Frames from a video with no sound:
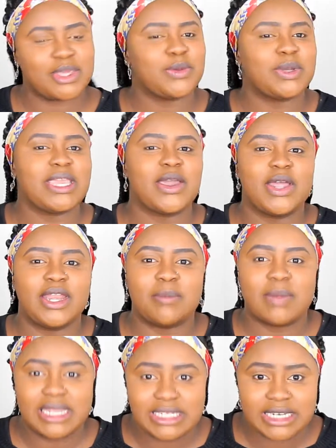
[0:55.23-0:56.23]
beauty on a
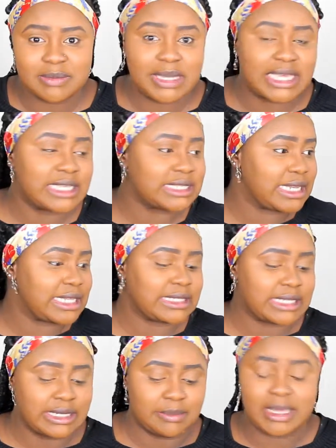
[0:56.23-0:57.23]
budget because
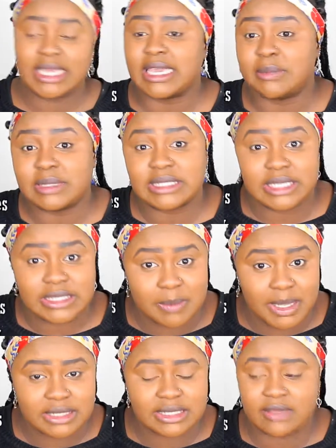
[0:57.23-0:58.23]
listen makeup is
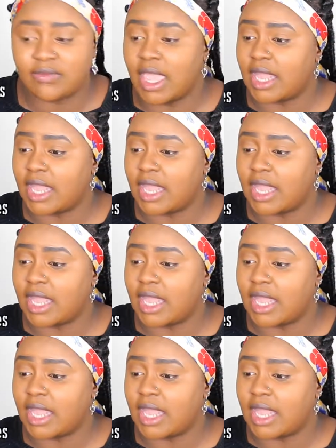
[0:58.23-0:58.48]
expensive